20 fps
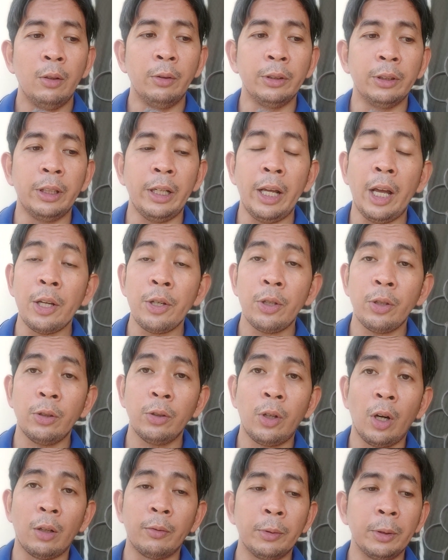When the
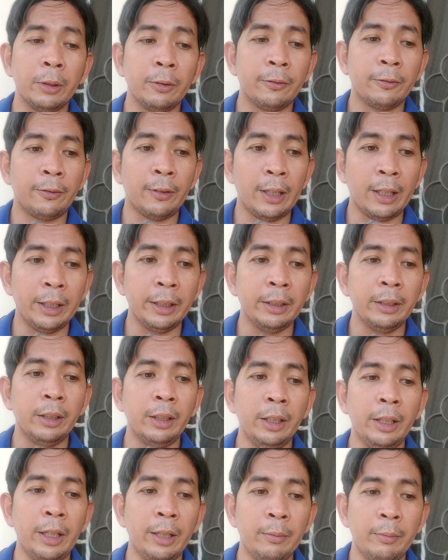national government
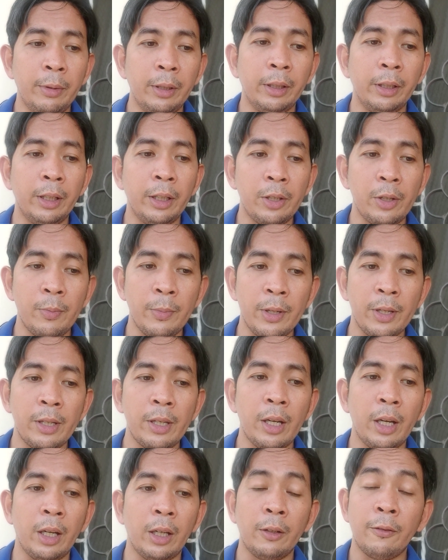finally admitted its
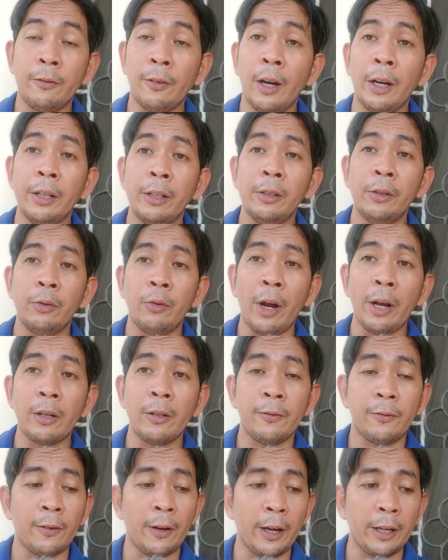mistake, it finally
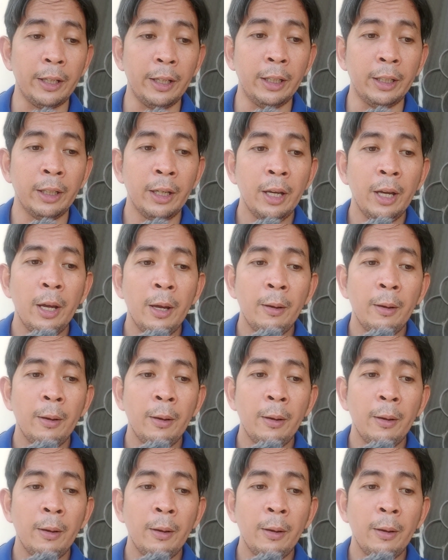rectified it